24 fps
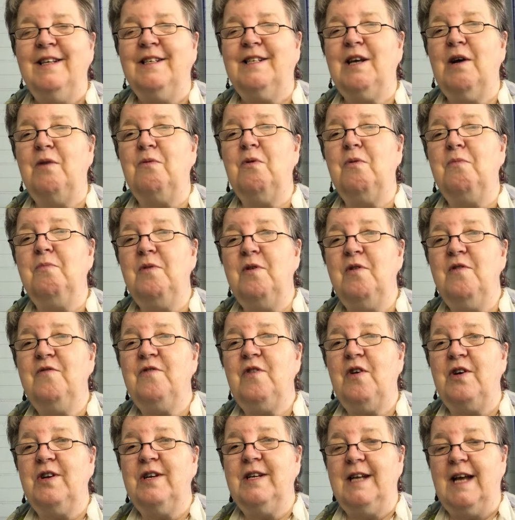so we'll move
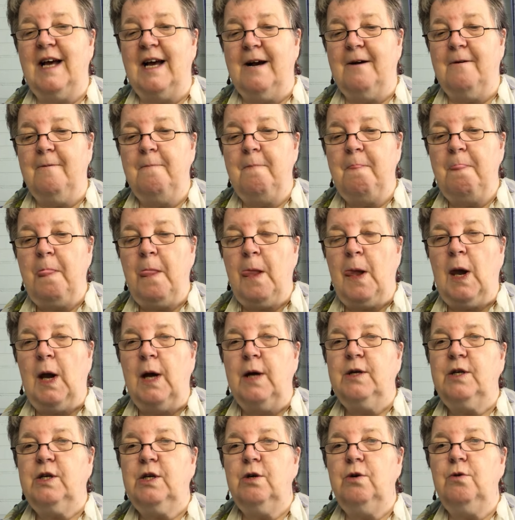on now
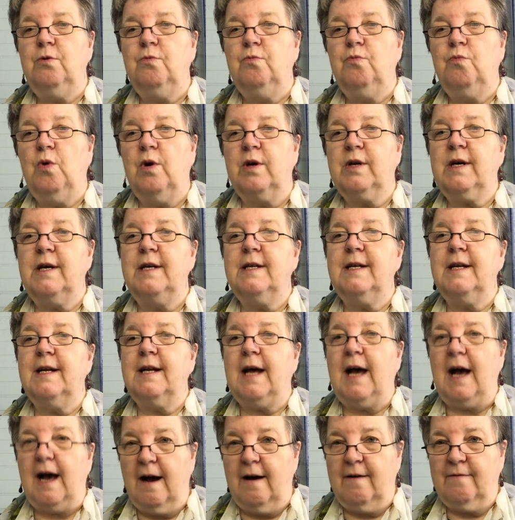to what I did
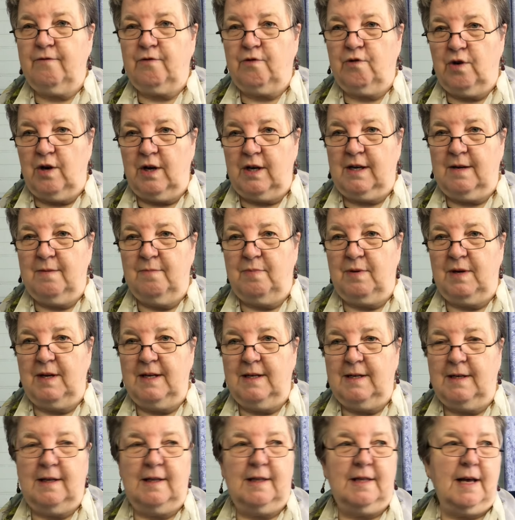after I
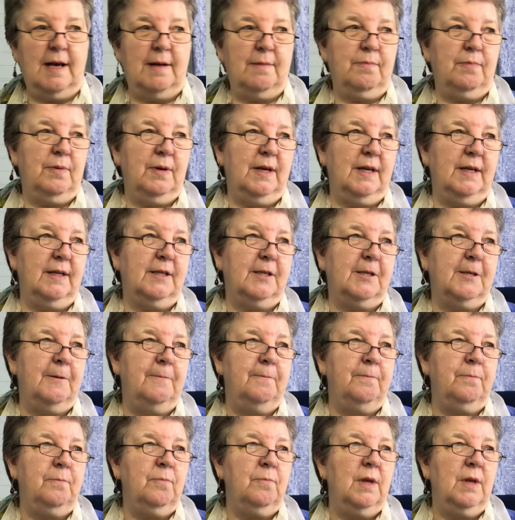completed that piece.
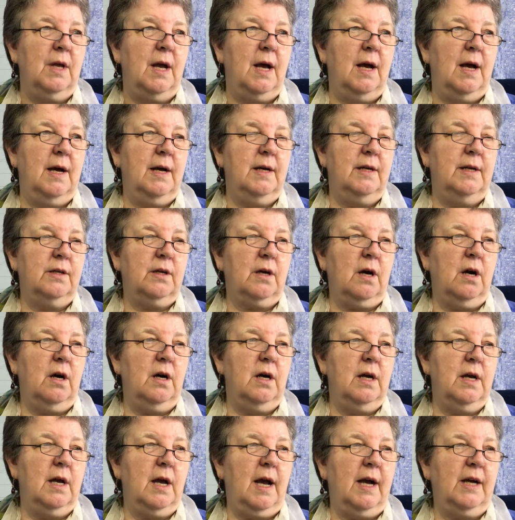And
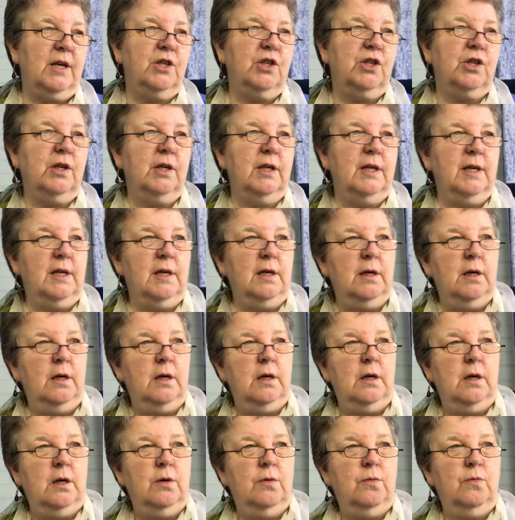I actually
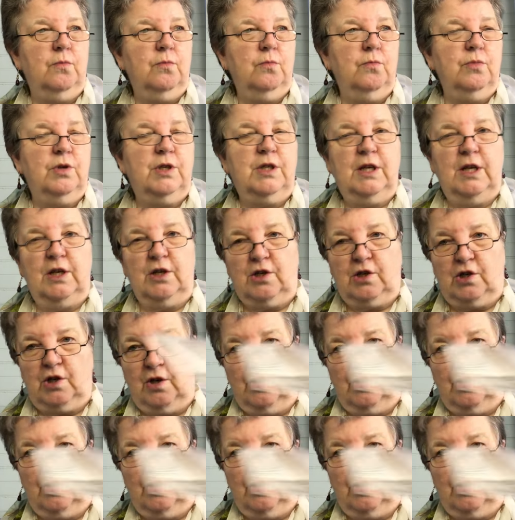stitched